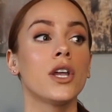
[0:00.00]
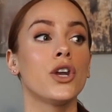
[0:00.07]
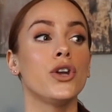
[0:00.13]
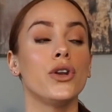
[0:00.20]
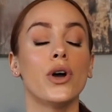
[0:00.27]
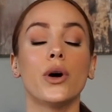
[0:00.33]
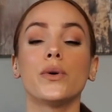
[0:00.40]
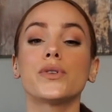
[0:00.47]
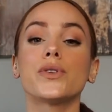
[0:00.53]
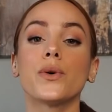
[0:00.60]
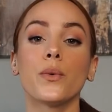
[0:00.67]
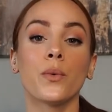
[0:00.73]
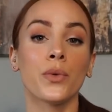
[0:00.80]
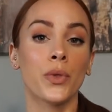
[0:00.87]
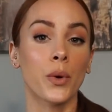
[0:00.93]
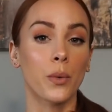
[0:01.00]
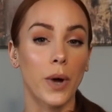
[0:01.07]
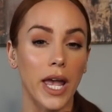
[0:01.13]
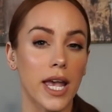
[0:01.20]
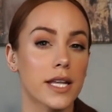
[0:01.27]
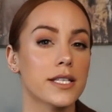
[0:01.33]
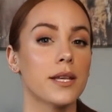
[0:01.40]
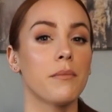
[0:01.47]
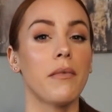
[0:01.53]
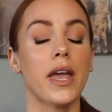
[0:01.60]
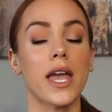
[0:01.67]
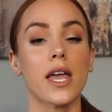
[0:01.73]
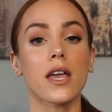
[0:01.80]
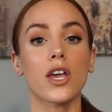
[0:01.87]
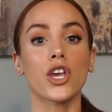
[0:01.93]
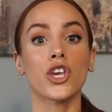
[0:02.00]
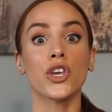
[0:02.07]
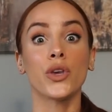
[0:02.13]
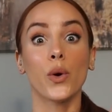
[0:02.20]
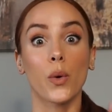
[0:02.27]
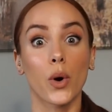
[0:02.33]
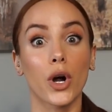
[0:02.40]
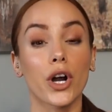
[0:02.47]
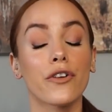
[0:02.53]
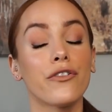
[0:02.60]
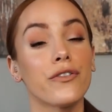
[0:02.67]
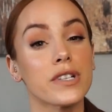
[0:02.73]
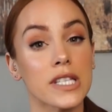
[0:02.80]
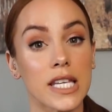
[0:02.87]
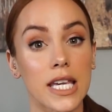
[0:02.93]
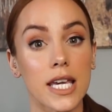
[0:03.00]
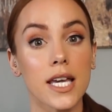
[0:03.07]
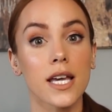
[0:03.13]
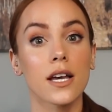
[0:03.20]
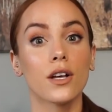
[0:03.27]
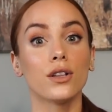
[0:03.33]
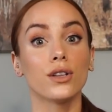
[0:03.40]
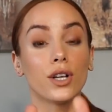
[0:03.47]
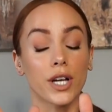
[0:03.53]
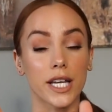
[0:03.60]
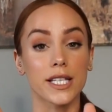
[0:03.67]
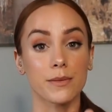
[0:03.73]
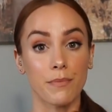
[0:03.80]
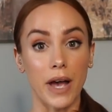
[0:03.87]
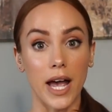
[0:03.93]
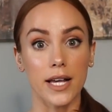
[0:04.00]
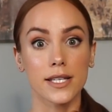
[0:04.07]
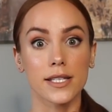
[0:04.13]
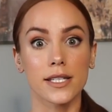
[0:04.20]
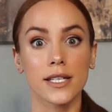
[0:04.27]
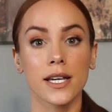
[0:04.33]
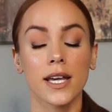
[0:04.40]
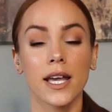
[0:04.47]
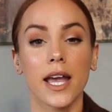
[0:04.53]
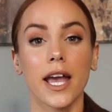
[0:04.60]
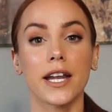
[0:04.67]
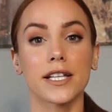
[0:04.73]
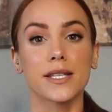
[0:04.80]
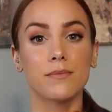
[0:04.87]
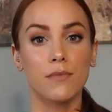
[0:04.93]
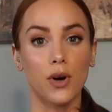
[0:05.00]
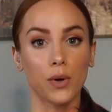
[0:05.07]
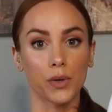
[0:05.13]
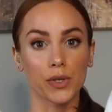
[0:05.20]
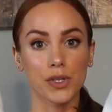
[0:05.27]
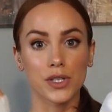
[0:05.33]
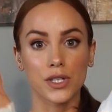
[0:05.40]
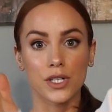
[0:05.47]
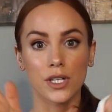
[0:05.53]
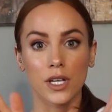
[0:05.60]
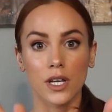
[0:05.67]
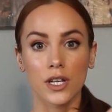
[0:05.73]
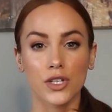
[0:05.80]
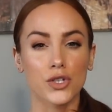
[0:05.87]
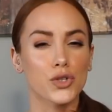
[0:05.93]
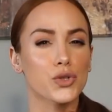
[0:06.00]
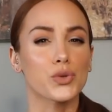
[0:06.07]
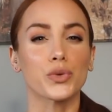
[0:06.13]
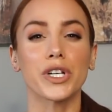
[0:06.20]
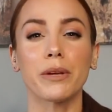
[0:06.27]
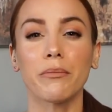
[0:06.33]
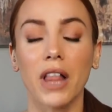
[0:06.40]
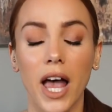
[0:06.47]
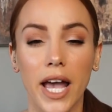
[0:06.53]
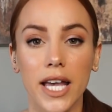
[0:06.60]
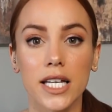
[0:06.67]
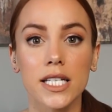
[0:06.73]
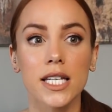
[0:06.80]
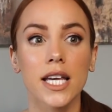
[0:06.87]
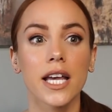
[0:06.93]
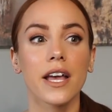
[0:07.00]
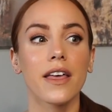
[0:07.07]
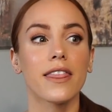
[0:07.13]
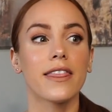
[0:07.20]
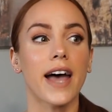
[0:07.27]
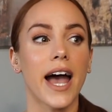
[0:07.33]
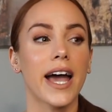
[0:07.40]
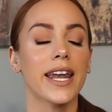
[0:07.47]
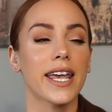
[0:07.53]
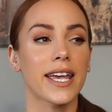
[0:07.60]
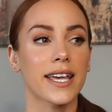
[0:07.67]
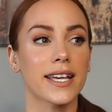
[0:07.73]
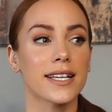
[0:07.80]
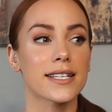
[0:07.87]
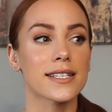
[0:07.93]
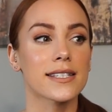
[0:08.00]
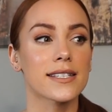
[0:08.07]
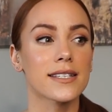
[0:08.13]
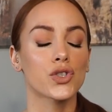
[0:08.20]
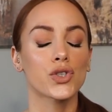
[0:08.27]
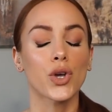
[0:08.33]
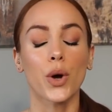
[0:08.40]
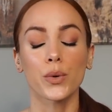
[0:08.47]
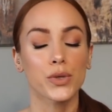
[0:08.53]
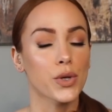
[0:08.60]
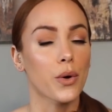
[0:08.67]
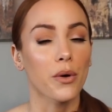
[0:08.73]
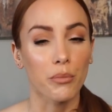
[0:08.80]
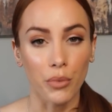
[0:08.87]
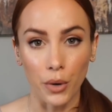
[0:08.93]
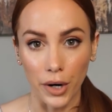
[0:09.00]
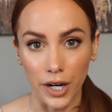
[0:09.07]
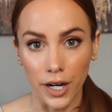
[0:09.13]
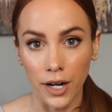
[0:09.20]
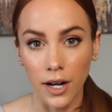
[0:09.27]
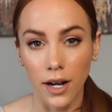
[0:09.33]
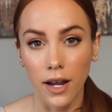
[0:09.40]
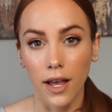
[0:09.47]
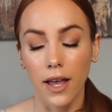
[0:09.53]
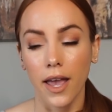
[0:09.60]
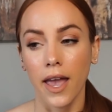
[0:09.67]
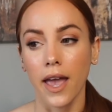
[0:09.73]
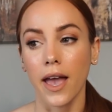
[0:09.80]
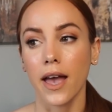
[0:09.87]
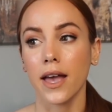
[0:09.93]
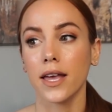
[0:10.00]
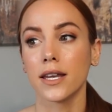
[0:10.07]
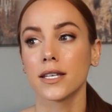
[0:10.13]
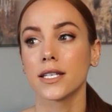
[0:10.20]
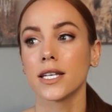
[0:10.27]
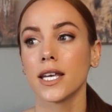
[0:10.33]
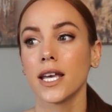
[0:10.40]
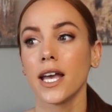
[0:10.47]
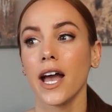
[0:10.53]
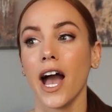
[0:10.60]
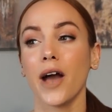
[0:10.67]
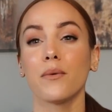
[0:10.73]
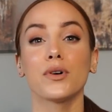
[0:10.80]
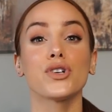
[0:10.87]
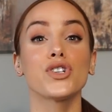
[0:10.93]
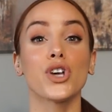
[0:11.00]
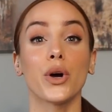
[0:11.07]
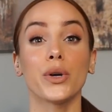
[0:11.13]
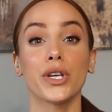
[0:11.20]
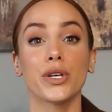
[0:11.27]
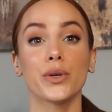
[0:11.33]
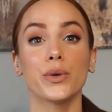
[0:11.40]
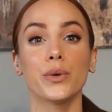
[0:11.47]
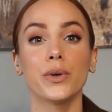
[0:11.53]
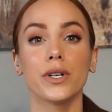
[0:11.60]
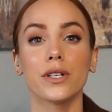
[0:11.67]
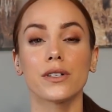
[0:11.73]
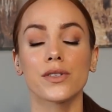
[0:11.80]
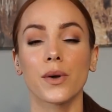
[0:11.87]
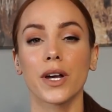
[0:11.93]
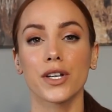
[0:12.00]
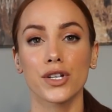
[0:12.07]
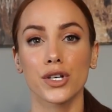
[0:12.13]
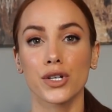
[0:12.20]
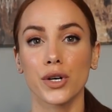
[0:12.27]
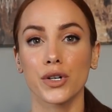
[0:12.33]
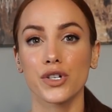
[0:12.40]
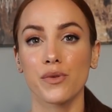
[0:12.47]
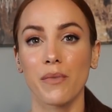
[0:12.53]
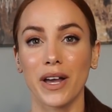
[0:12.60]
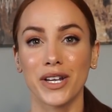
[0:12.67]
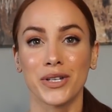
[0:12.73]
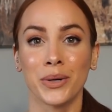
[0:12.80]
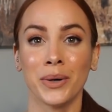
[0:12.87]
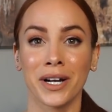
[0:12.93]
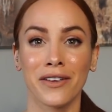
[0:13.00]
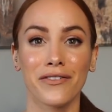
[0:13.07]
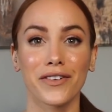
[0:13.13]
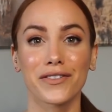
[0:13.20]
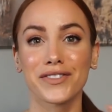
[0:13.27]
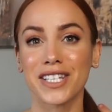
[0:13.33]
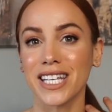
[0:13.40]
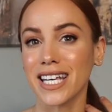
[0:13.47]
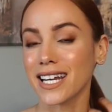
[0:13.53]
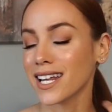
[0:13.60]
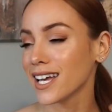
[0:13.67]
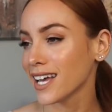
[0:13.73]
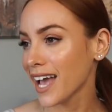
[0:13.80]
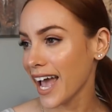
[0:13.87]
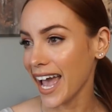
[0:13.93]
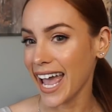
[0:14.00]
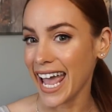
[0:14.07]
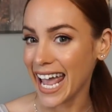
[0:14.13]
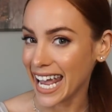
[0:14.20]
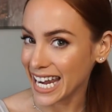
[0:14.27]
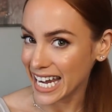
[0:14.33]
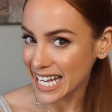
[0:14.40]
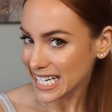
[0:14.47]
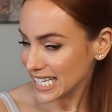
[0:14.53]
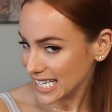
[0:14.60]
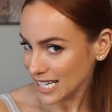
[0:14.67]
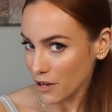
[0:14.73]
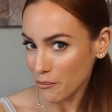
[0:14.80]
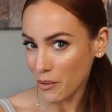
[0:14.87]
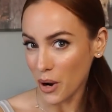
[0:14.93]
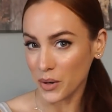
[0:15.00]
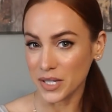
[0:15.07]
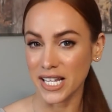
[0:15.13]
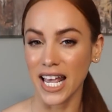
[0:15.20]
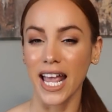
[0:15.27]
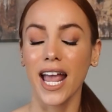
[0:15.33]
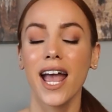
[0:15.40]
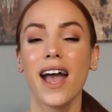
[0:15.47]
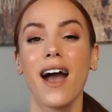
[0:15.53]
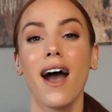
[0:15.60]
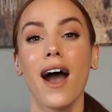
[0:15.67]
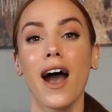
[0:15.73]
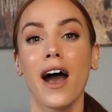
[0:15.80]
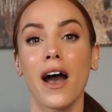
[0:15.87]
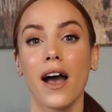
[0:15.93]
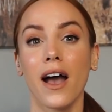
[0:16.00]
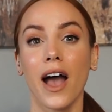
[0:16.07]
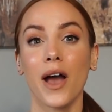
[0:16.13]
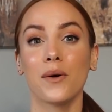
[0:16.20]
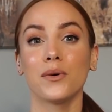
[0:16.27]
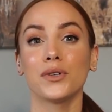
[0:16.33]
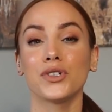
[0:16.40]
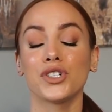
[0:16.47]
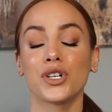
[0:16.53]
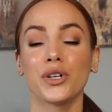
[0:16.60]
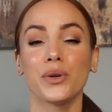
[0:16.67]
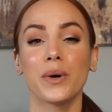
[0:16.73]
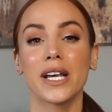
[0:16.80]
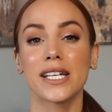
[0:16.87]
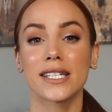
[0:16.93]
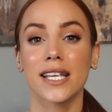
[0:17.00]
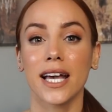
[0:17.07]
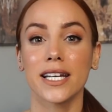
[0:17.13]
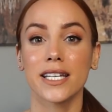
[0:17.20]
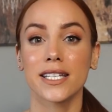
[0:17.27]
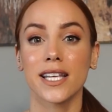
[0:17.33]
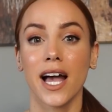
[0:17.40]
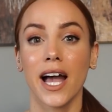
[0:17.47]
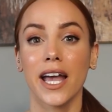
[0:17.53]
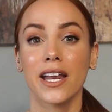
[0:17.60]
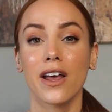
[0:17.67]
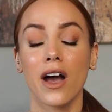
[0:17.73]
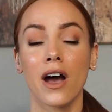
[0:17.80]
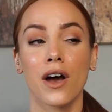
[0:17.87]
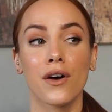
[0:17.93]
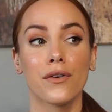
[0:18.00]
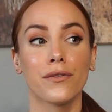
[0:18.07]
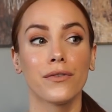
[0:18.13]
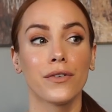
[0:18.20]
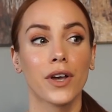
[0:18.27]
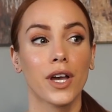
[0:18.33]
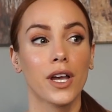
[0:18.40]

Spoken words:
knows the way to make your physique look its best and its most streamlined, that is so, so important. And I will show you, so I just showed you my 2015 heinous posing. I will show you a side to side of